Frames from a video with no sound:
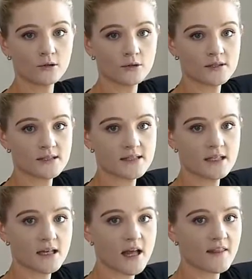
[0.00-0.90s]
claws
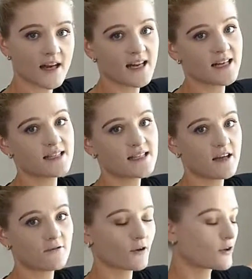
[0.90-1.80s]
that I need to
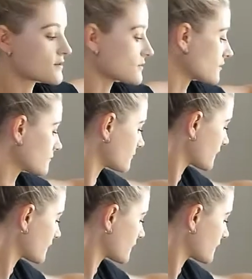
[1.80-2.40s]
take photos of.